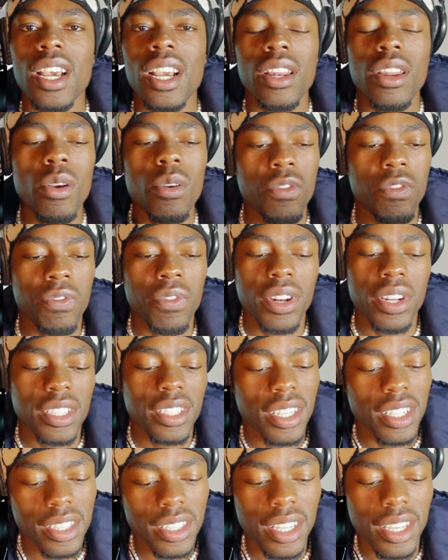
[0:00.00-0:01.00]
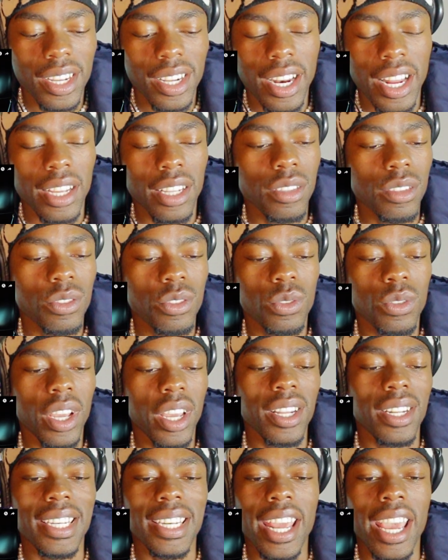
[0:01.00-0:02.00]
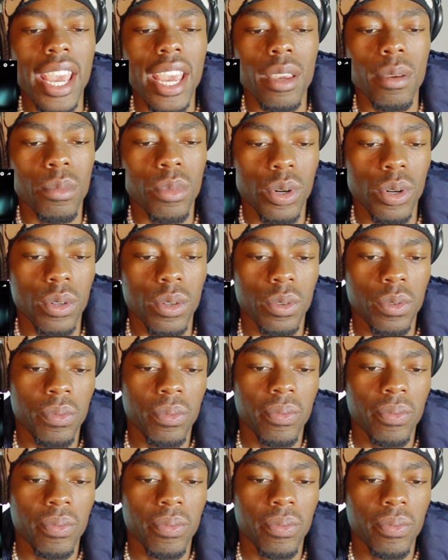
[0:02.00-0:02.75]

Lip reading: They would finish this thing in like a day, bro.